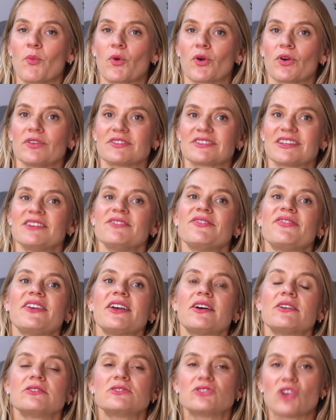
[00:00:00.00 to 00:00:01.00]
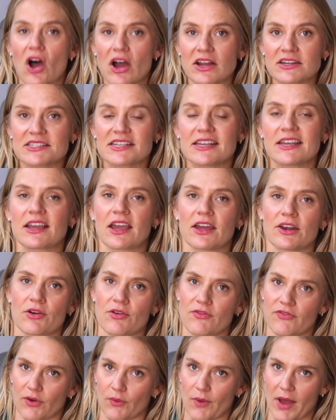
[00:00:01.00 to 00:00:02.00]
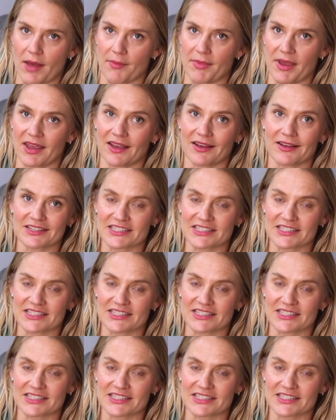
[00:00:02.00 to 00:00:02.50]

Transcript: world can feel daunting and overwhelming,